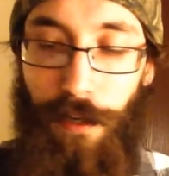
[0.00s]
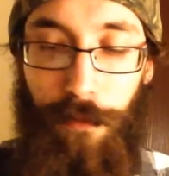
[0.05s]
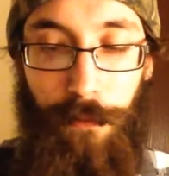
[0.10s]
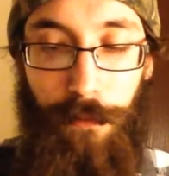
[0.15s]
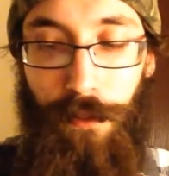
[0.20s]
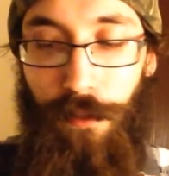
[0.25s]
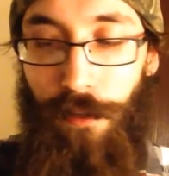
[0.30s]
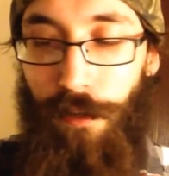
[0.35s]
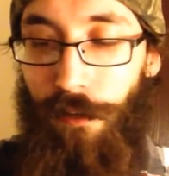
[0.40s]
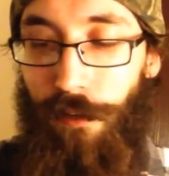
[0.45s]
I
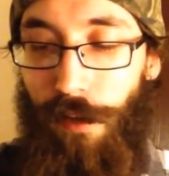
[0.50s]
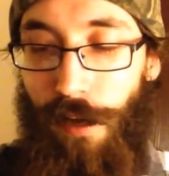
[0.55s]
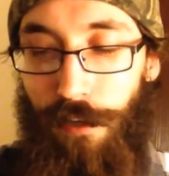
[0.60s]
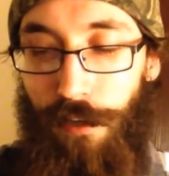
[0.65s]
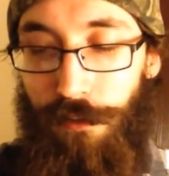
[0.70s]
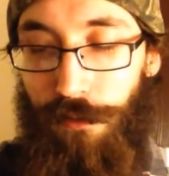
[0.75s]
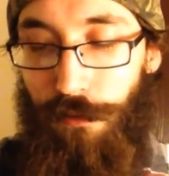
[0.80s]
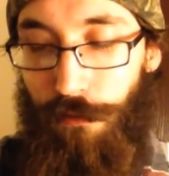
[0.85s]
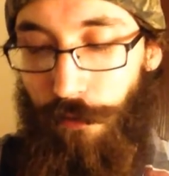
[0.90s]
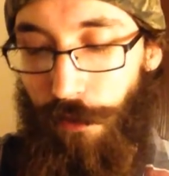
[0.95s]
mean, they
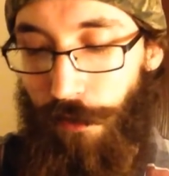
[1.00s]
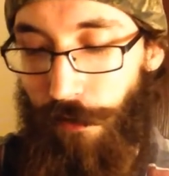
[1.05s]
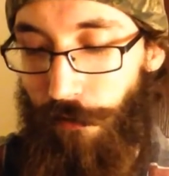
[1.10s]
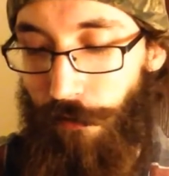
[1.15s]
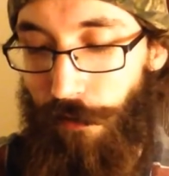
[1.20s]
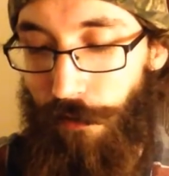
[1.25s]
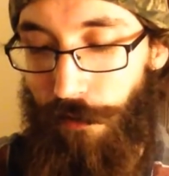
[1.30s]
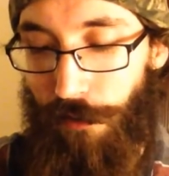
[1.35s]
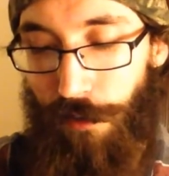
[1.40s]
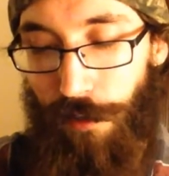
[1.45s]
last quite a
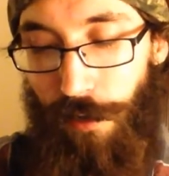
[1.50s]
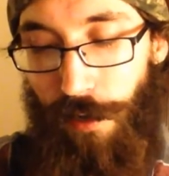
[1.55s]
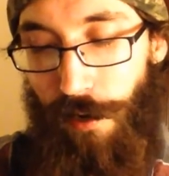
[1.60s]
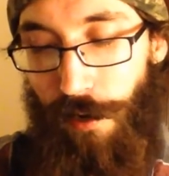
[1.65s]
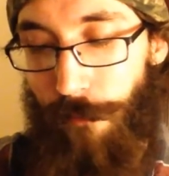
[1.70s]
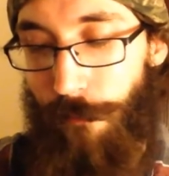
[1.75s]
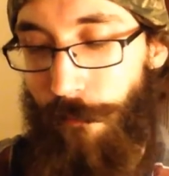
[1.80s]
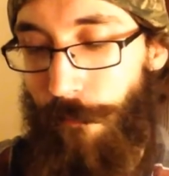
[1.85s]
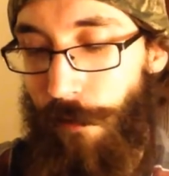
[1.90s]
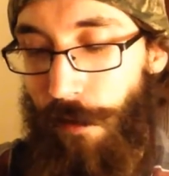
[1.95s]
long
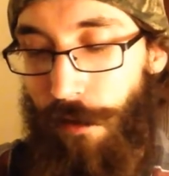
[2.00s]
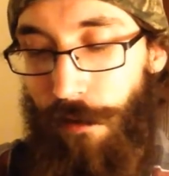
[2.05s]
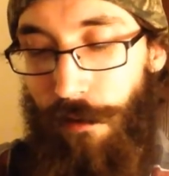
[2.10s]
time.